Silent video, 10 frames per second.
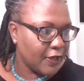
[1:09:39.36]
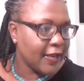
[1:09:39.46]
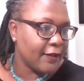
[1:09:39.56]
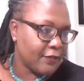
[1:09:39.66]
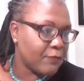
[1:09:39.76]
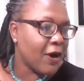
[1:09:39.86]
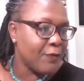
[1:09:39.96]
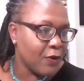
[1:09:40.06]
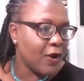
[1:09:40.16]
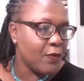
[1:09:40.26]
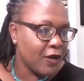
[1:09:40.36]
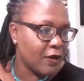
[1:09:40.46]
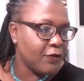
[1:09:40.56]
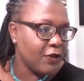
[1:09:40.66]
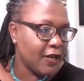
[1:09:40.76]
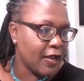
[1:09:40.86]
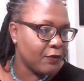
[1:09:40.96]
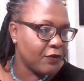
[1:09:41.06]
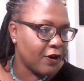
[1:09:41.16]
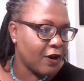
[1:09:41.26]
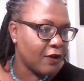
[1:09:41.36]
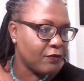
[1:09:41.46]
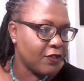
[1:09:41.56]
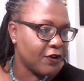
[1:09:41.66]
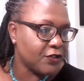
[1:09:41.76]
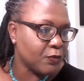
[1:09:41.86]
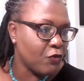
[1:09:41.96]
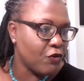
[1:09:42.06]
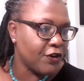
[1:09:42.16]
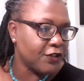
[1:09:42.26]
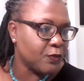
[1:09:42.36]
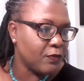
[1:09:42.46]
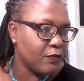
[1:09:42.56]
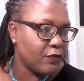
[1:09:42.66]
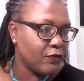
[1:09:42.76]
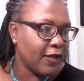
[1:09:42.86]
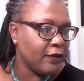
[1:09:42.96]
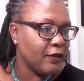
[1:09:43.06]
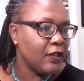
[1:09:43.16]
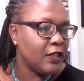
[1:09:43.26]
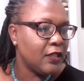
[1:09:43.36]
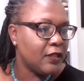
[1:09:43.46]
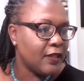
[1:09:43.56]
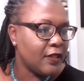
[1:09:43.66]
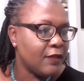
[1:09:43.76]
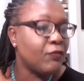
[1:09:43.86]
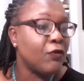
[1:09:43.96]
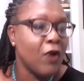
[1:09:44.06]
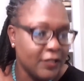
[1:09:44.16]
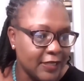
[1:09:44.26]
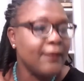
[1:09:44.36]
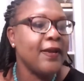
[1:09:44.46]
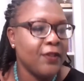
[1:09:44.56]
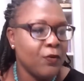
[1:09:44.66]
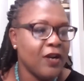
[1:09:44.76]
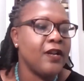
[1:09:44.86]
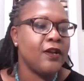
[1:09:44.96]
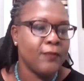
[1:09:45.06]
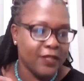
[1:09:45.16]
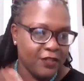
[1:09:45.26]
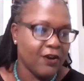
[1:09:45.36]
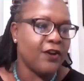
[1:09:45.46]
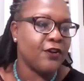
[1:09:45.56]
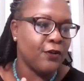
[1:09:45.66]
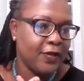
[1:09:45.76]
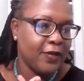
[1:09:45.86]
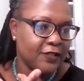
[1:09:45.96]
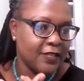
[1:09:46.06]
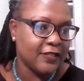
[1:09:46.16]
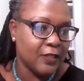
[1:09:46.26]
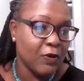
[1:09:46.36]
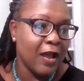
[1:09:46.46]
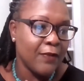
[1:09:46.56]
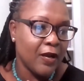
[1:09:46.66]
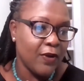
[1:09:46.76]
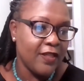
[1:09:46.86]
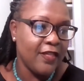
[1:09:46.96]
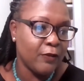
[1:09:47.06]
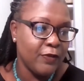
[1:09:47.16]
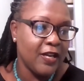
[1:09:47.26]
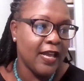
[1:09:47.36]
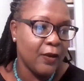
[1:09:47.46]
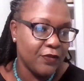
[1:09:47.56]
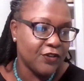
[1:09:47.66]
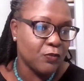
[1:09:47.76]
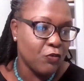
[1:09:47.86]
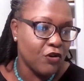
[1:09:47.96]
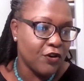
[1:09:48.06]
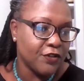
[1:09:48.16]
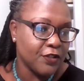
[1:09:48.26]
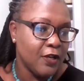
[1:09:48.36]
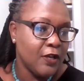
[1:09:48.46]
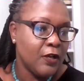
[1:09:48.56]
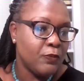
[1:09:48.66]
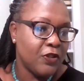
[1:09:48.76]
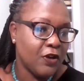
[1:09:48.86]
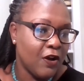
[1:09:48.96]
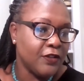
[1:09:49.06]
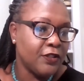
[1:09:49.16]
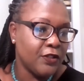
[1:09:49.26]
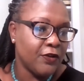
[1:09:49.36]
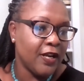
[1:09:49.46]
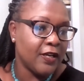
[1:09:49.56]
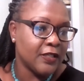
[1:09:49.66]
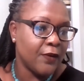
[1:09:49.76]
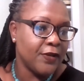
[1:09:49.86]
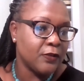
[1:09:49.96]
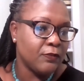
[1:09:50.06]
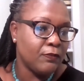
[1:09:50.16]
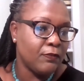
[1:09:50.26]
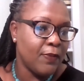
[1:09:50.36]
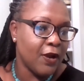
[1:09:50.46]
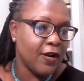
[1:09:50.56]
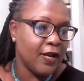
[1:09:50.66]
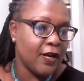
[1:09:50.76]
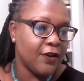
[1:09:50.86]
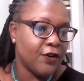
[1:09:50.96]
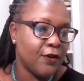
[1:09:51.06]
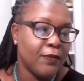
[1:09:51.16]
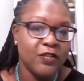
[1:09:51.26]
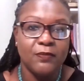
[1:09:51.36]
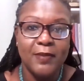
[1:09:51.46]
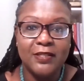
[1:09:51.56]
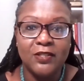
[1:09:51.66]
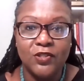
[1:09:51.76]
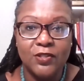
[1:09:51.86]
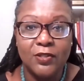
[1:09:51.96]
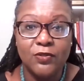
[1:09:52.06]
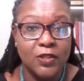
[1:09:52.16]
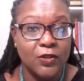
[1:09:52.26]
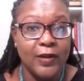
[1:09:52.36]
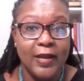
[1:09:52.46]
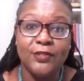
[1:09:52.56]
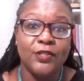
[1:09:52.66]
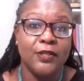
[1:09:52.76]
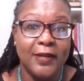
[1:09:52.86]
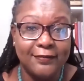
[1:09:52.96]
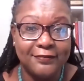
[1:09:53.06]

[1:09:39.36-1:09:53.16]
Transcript: Yeah, the primary way we communicate with our with our supporters. Wait, for WhatsApp. Yeah, they want to know about the article because that's the primary way they communicate with their supporters. The call to donate is always buried under a bunch of messages. So get to it.